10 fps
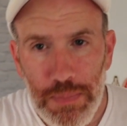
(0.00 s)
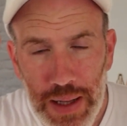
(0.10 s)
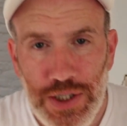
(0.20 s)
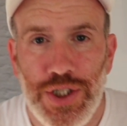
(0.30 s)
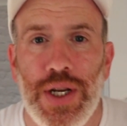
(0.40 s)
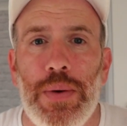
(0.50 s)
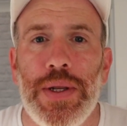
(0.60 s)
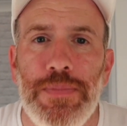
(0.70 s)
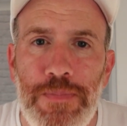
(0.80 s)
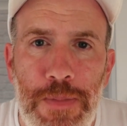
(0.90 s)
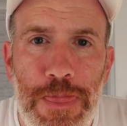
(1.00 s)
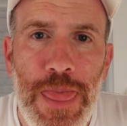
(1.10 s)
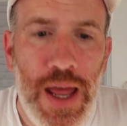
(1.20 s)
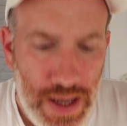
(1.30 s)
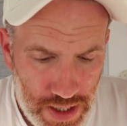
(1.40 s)
Plus, you're knowing
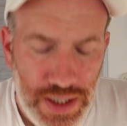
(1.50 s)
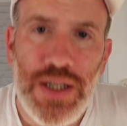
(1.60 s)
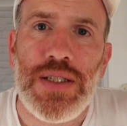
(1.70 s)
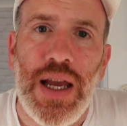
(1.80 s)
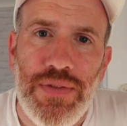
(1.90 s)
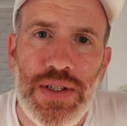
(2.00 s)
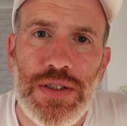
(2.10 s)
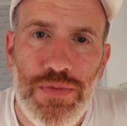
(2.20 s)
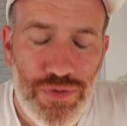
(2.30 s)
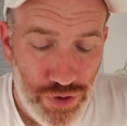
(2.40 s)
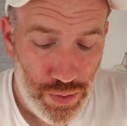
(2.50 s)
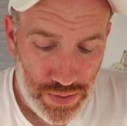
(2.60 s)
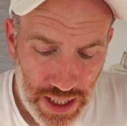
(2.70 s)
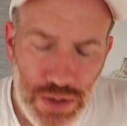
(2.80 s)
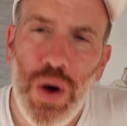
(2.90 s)
you're saving some
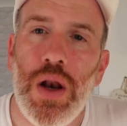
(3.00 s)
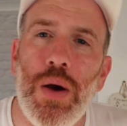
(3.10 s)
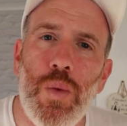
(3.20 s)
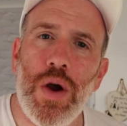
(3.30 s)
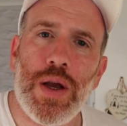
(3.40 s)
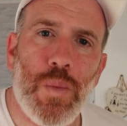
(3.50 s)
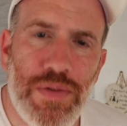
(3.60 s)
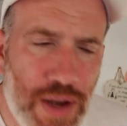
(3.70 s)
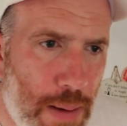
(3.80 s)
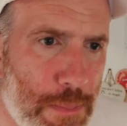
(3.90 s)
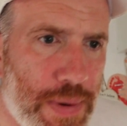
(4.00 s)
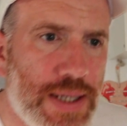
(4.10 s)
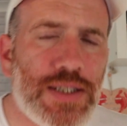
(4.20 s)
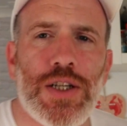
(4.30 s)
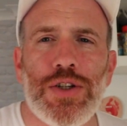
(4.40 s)
fruit. That's why I like working with
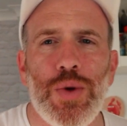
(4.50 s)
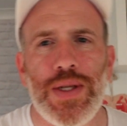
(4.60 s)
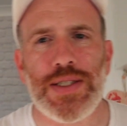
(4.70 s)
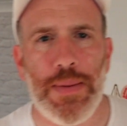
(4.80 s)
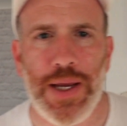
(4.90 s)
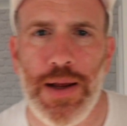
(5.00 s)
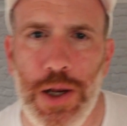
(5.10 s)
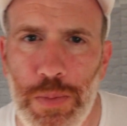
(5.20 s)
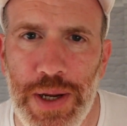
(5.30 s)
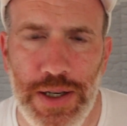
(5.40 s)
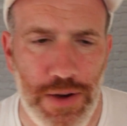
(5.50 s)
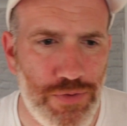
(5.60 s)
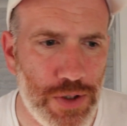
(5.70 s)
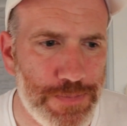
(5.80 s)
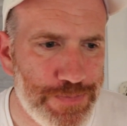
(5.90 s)
companies that are doing something a little bit
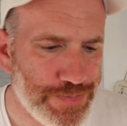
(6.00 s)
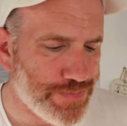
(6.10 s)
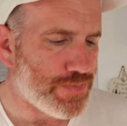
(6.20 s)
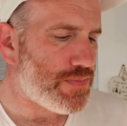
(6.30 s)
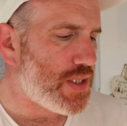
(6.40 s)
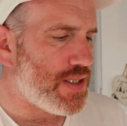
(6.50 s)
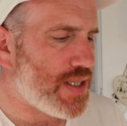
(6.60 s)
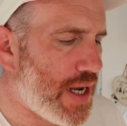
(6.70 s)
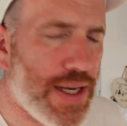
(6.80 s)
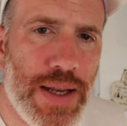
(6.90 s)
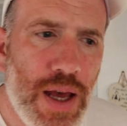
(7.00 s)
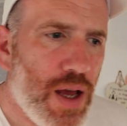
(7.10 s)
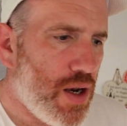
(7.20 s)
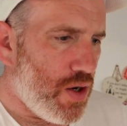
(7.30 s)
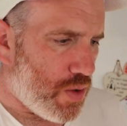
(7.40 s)
different. Saying,
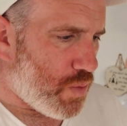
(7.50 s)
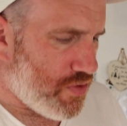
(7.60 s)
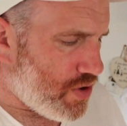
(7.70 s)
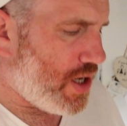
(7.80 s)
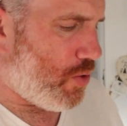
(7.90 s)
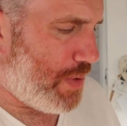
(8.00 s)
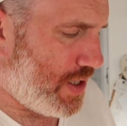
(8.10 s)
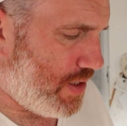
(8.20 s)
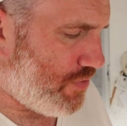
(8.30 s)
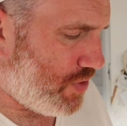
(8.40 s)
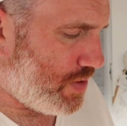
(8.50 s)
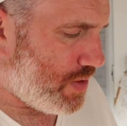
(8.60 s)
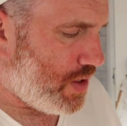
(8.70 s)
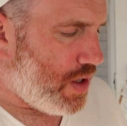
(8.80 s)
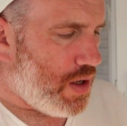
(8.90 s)
look, we're a little bit different.
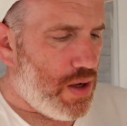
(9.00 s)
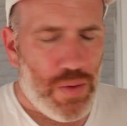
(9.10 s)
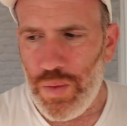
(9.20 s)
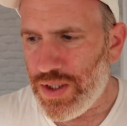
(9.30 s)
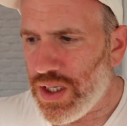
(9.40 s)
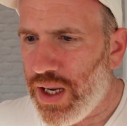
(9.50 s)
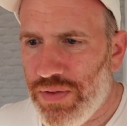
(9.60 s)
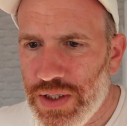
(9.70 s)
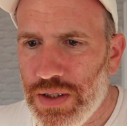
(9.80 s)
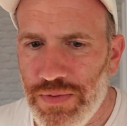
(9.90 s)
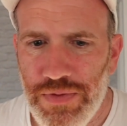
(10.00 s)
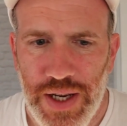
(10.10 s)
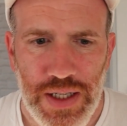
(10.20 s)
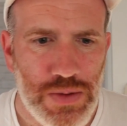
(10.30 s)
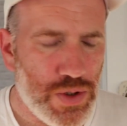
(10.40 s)
We're saving some
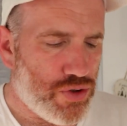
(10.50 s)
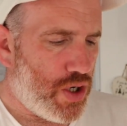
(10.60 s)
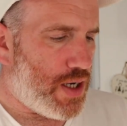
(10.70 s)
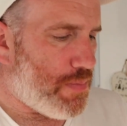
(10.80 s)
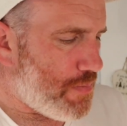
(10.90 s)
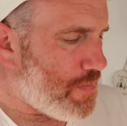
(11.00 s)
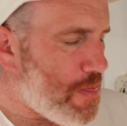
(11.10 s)
things. We're trying to